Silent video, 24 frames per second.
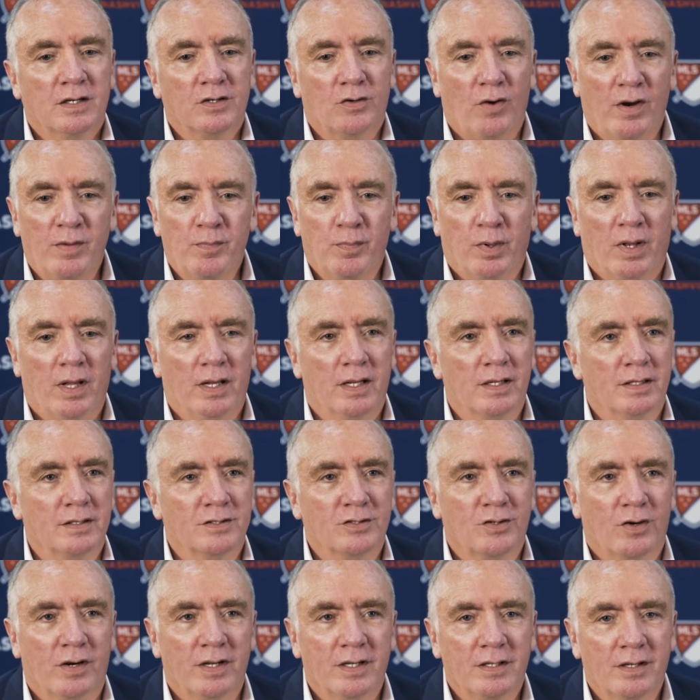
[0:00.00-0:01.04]
great players,
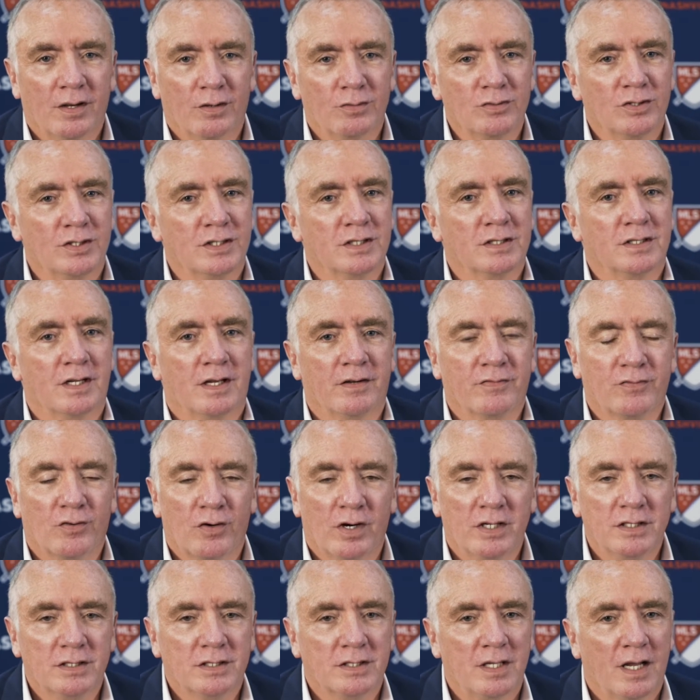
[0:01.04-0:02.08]
great coaching staff,
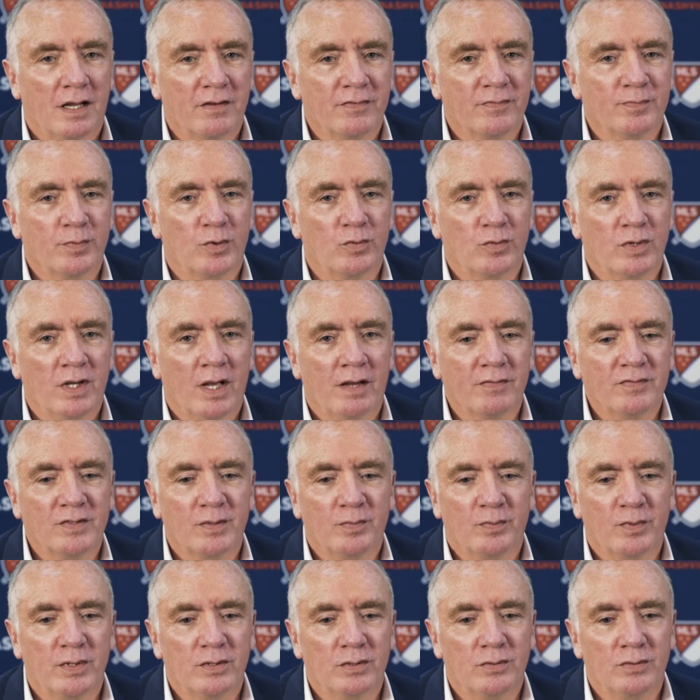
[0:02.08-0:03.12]
great staff, but we have to
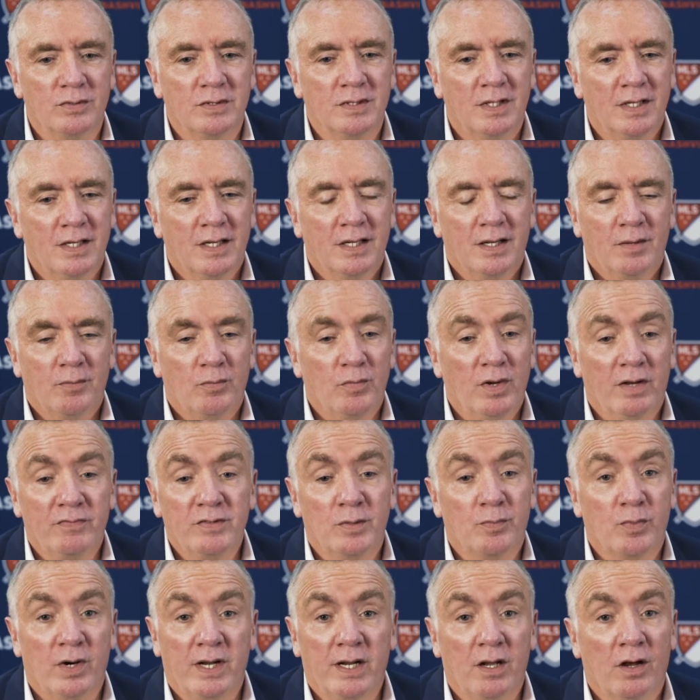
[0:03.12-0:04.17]

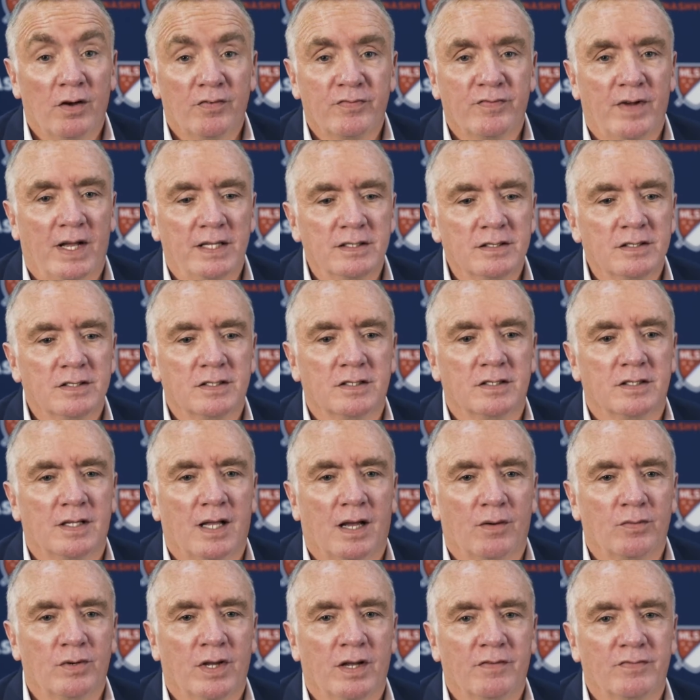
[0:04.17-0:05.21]
bring our fans to
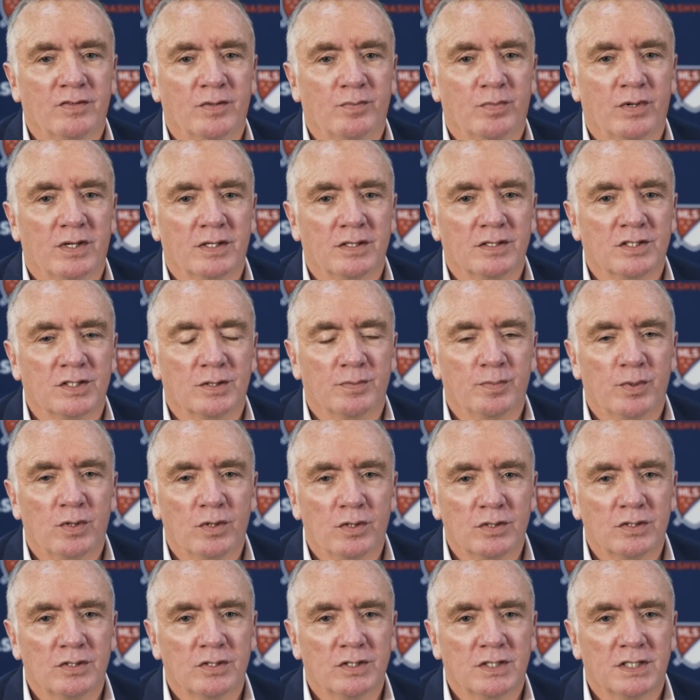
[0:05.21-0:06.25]
that. We have to bring the
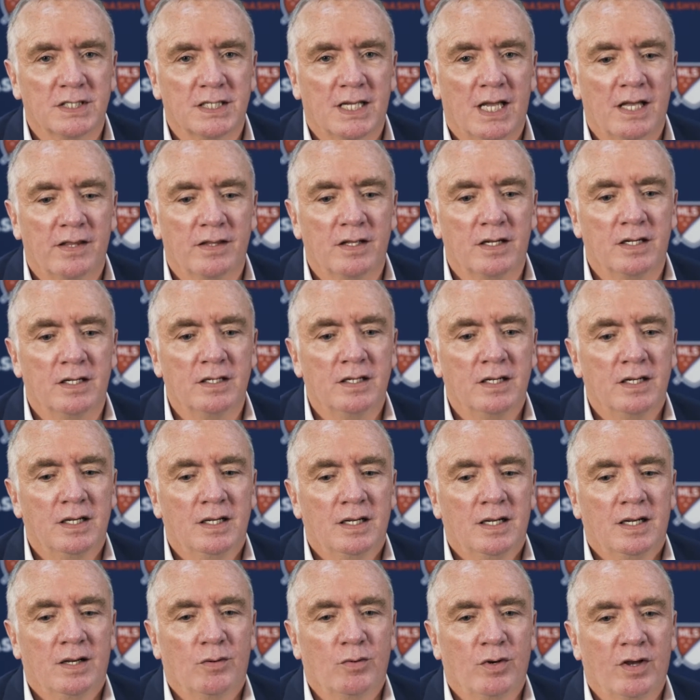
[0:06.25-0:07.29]
supporters together.
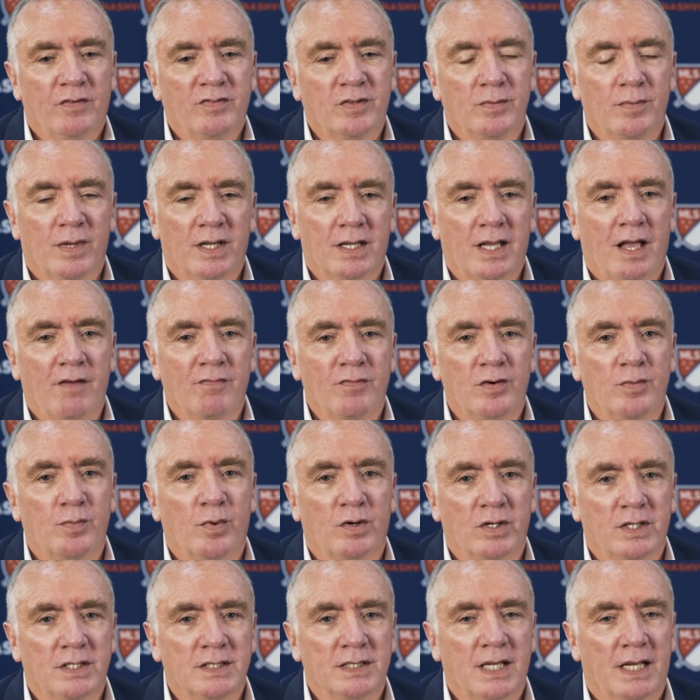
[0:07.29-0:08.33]
We have to make
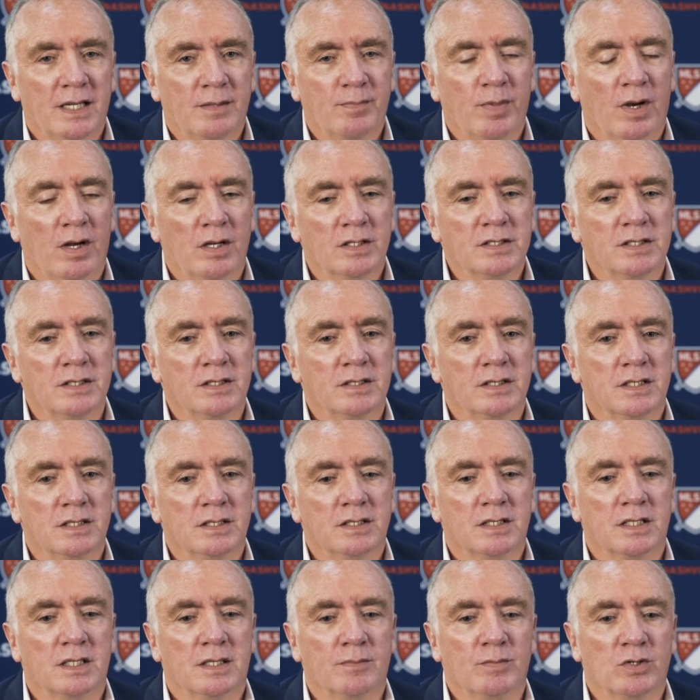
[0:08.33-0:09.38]
everybody take part in this
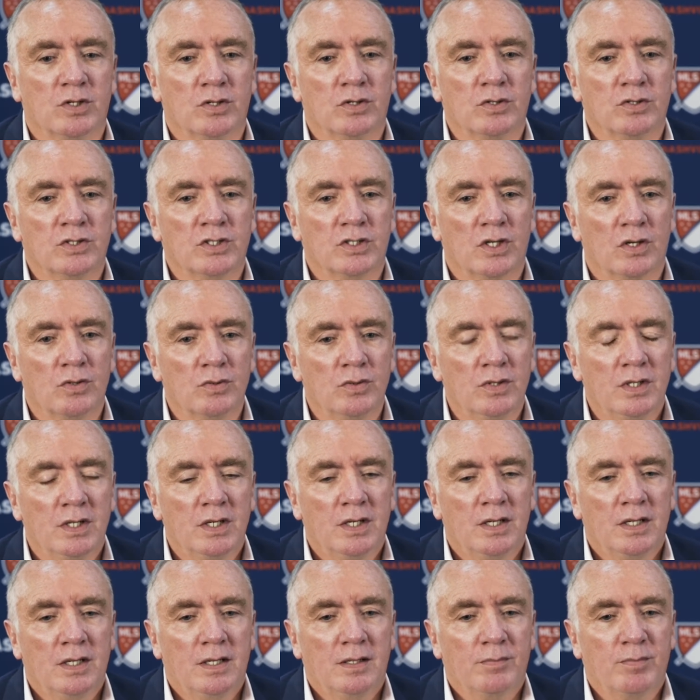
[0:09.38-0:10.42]
thing, but also
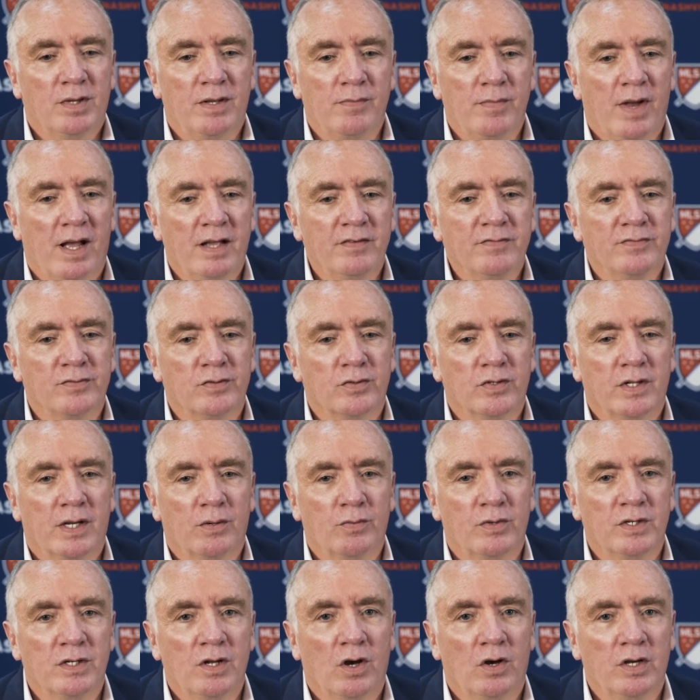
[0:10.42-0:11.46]
be mindful that
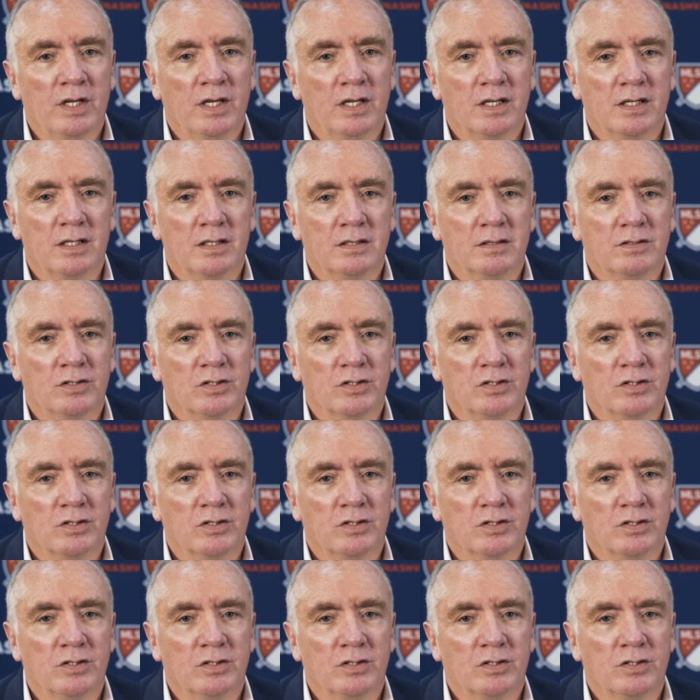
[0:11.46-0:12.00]
we're not here